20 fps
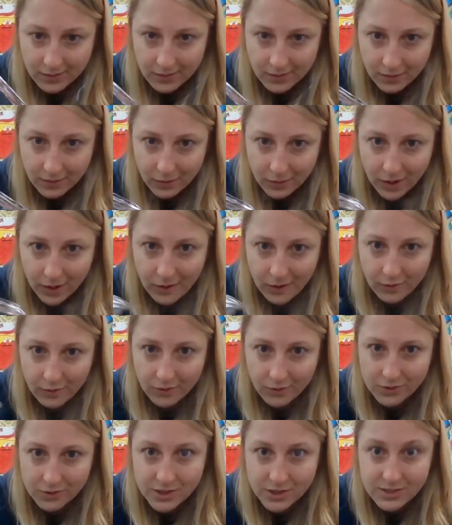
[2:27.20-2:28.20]
There we go,
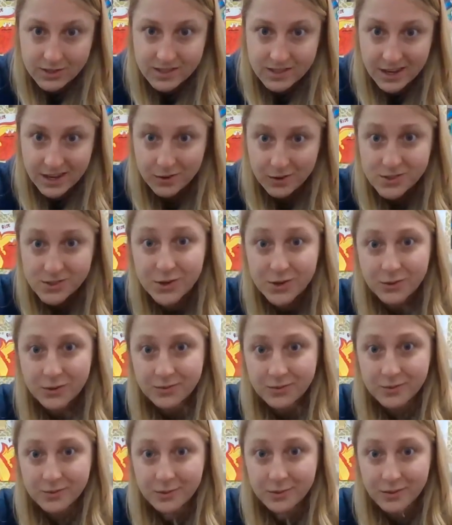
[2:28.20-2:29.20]
just CO2.
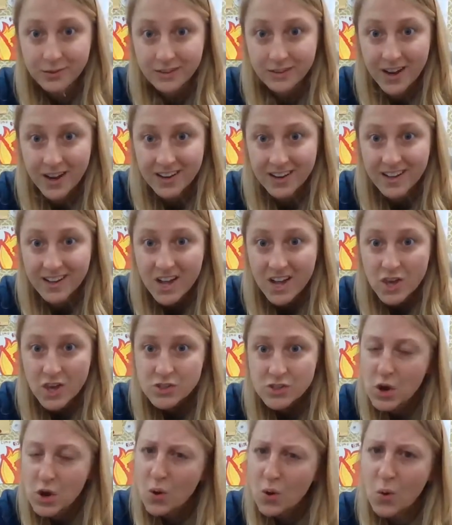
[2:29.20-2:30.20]
Okay,
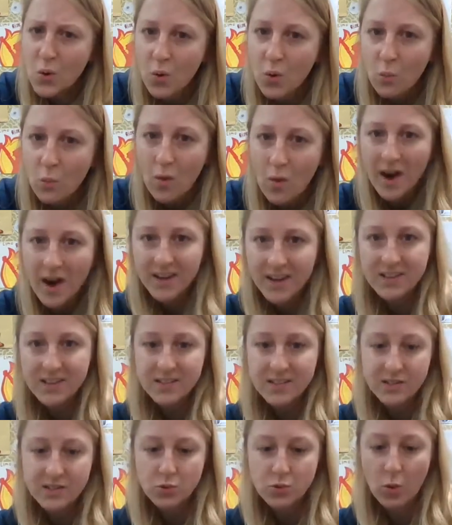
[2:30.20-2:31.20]
so why does
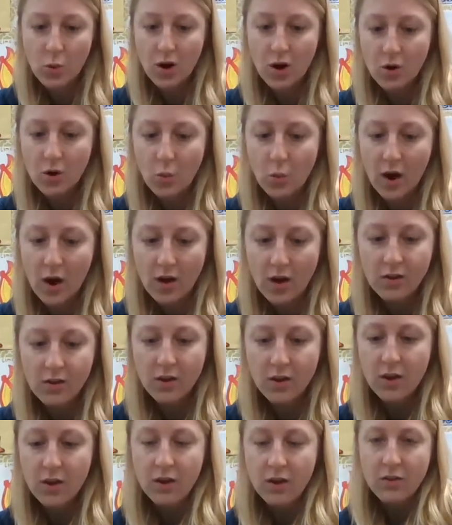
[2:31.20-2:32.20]
this work? Well,
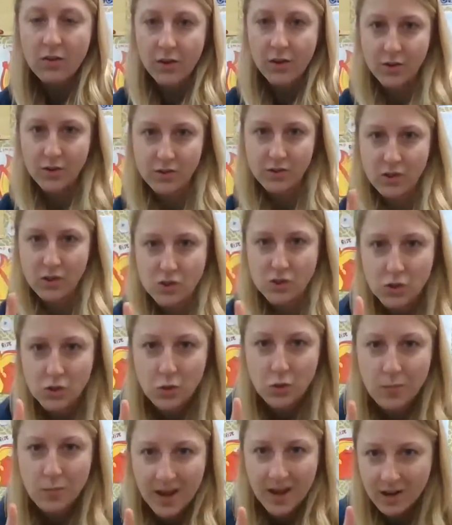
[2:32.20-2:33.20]
there's
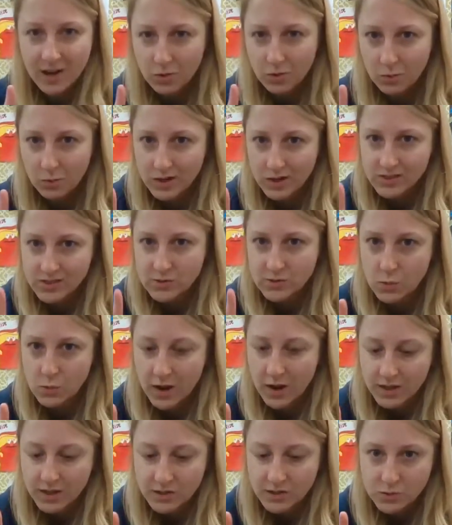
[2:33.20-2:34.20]
two main reasons
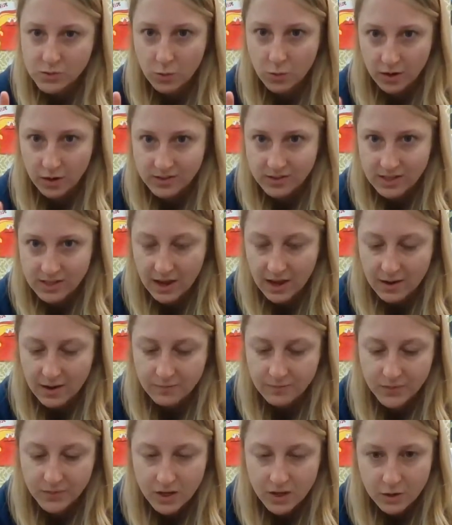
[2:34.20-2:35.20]
why this works again.
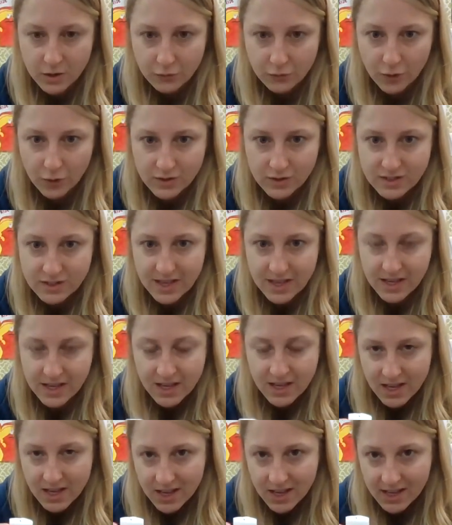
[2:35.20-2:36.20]
First
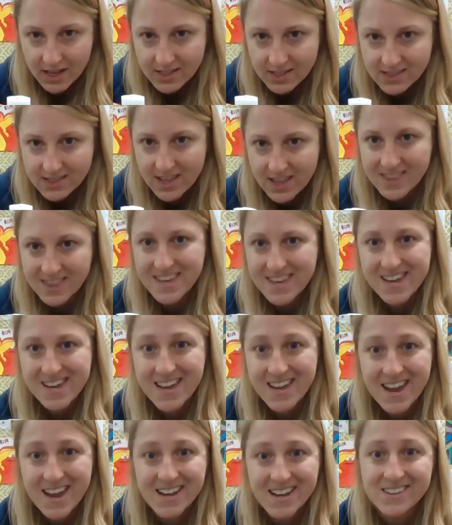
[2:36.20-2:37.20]
thing is that the
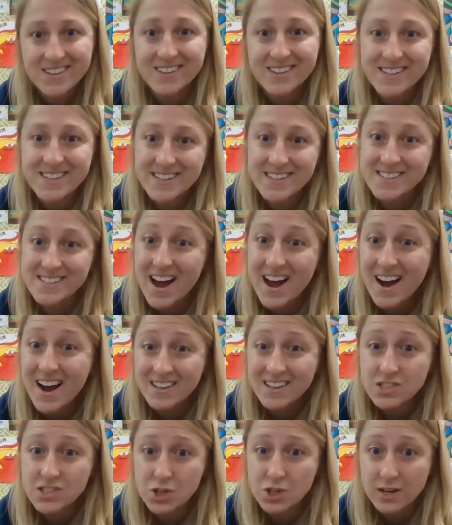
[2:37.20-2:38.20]
candle needs
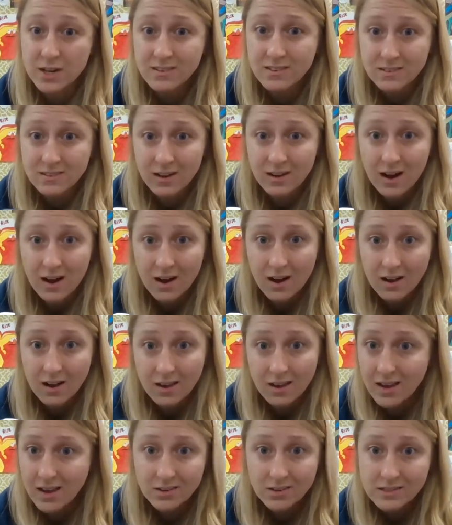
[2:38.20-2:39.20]
oxygen.
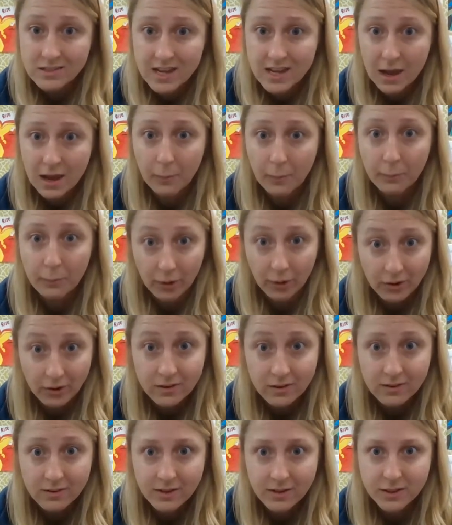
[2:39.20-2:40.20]
Candles can't
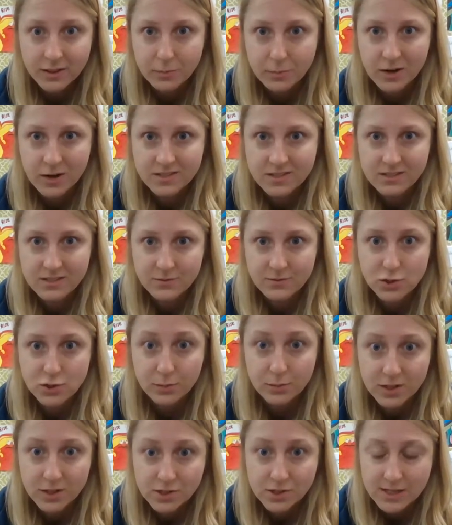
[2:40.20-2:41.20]
burn in the presence of too
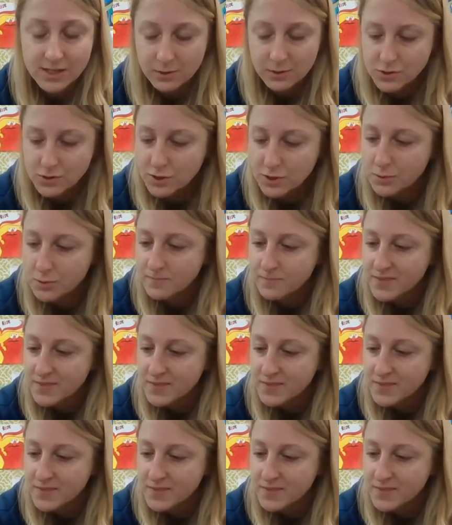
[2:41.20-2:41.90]
much CO2.